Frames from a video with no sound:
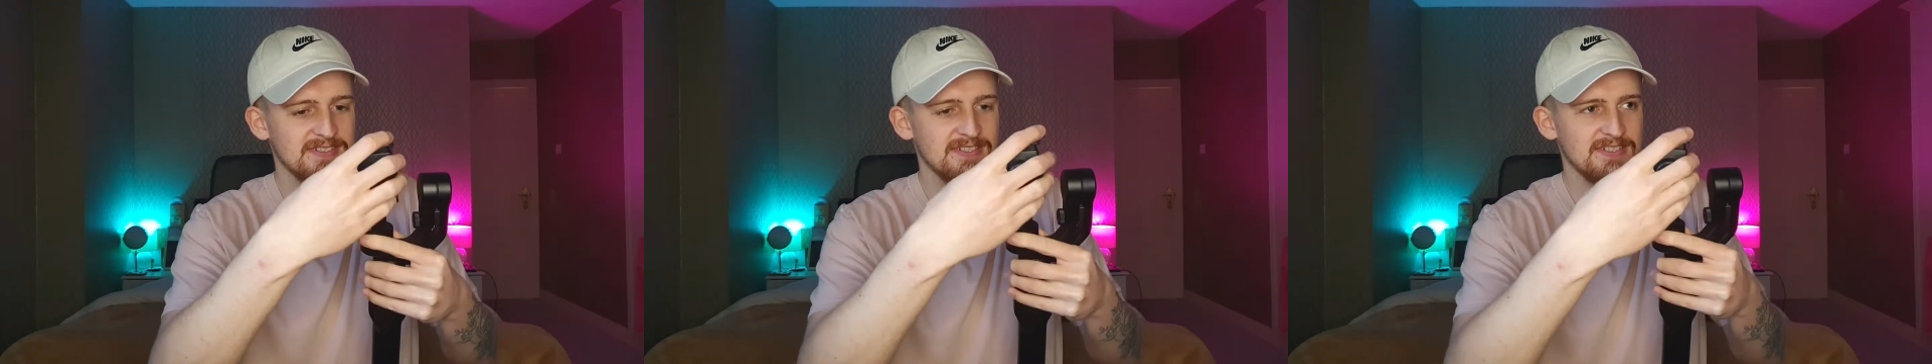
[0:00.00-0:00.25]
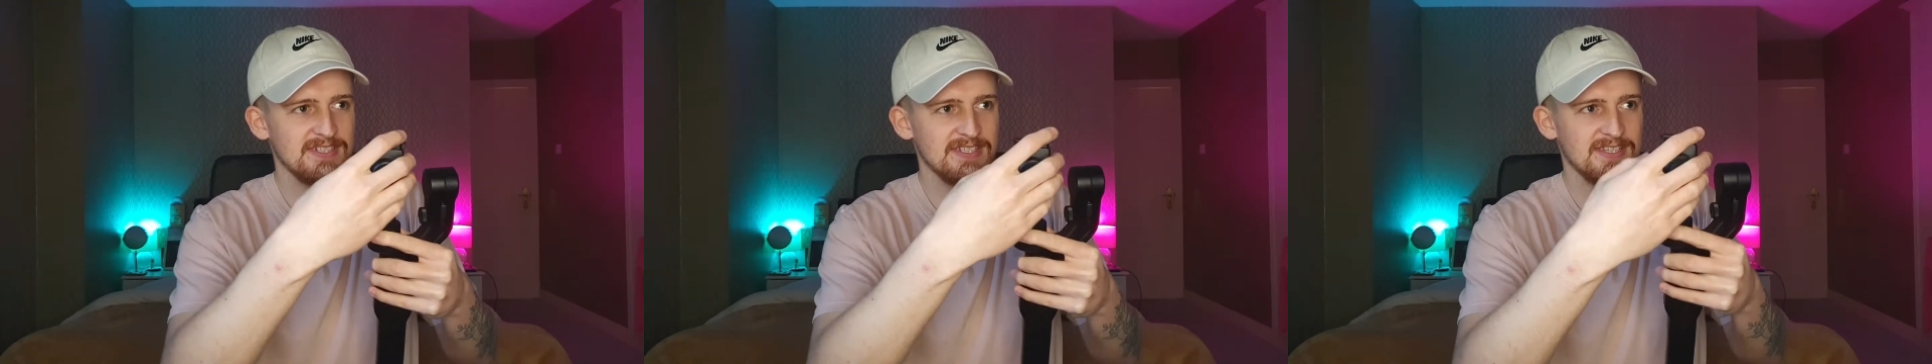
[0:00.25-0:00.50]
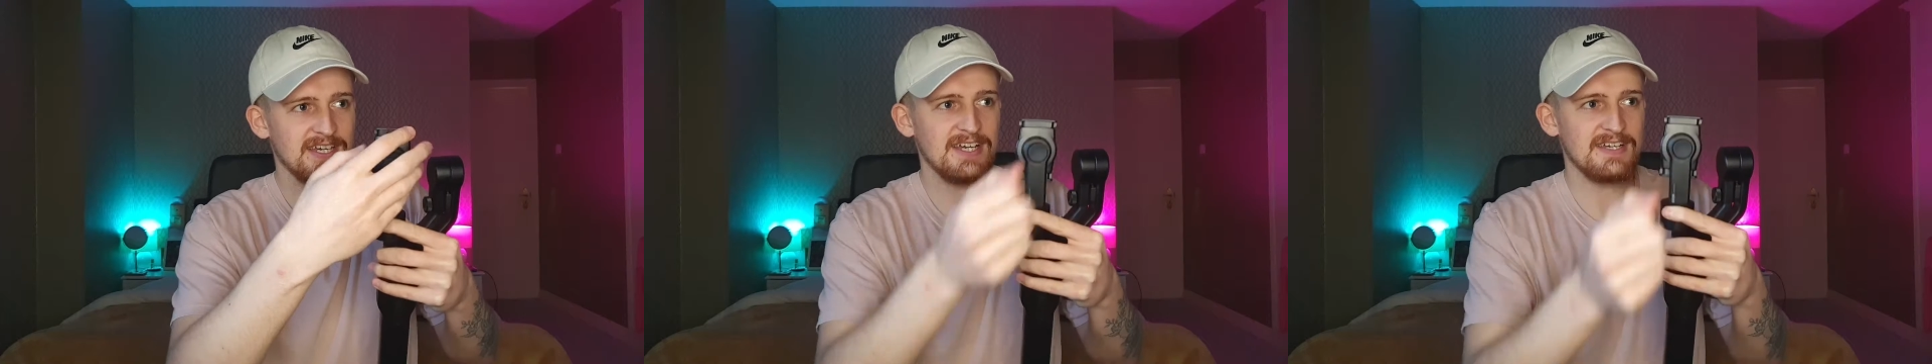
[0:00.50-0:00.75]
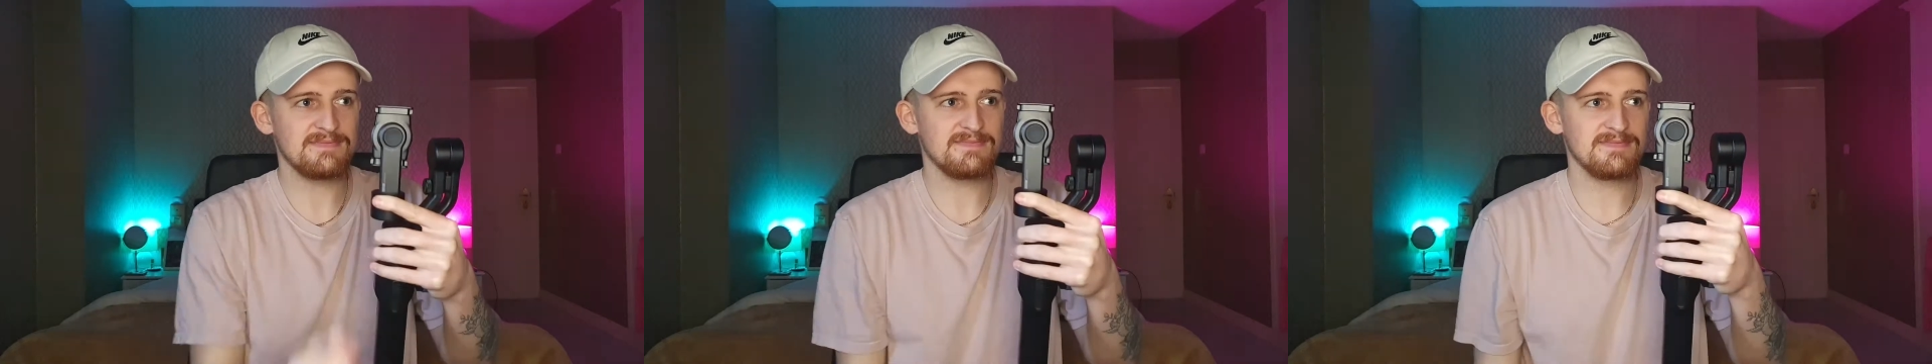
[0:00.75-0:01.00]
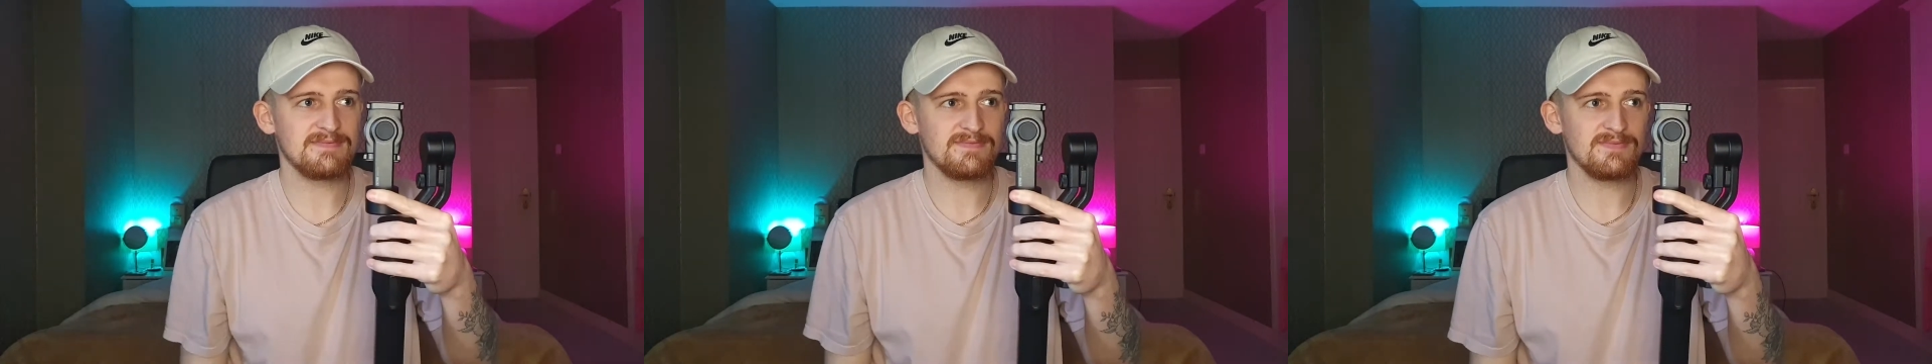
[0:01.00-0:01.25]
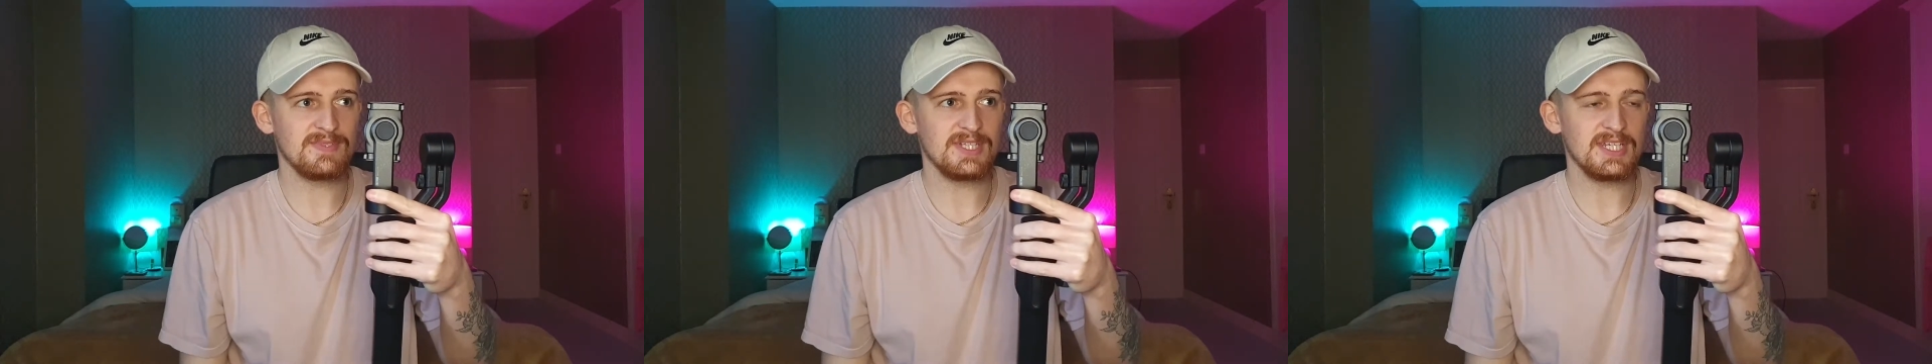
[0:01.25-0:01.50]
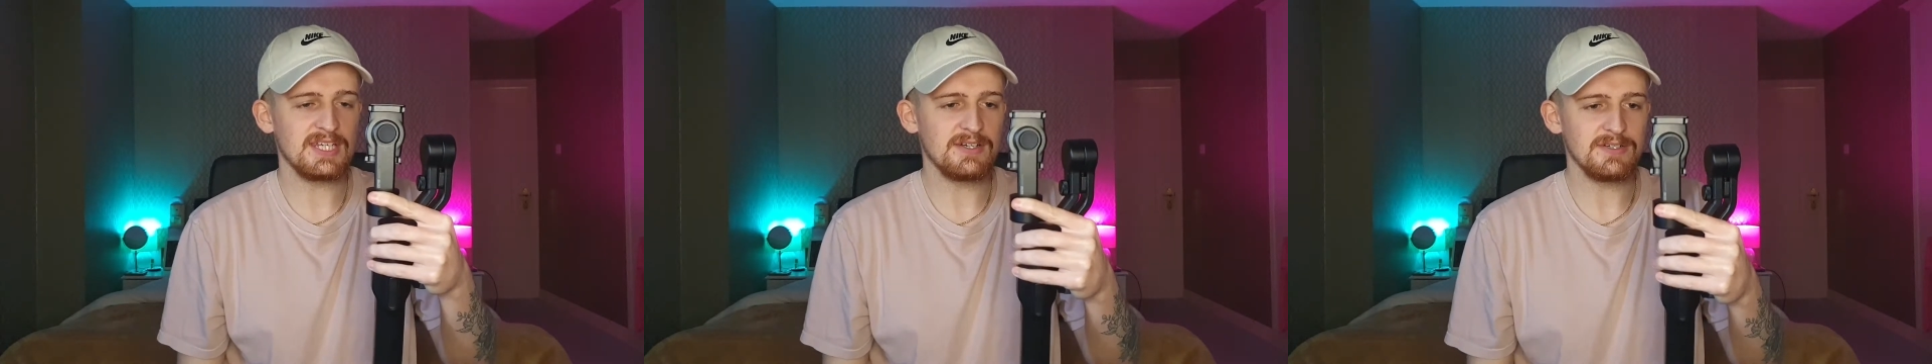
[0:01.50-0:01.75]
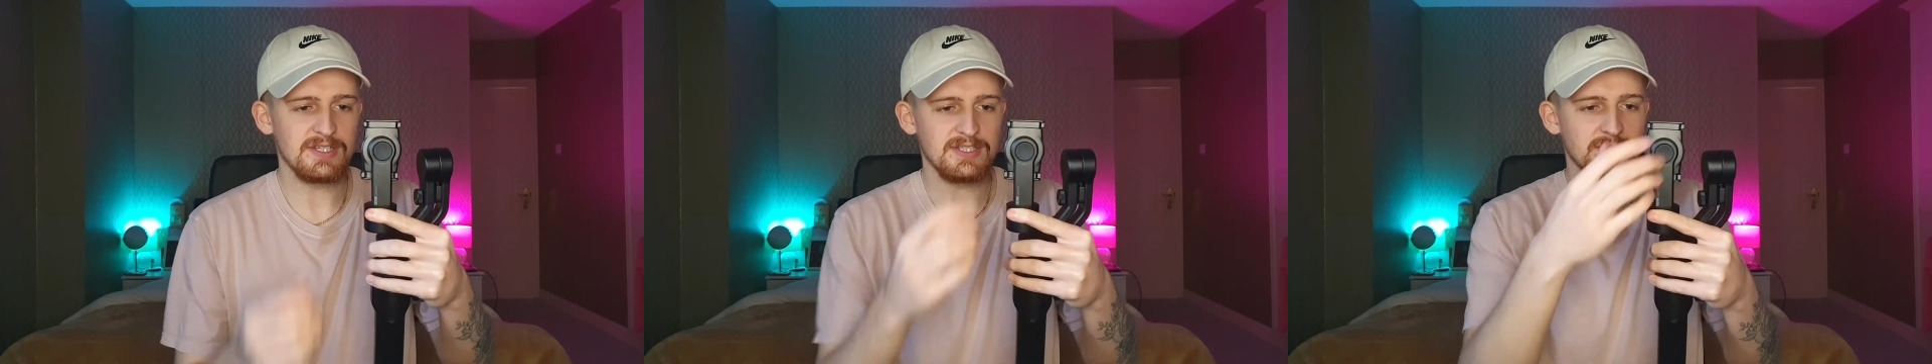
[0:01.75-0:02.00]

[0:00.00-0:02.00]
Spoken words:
like that, and there you go. You can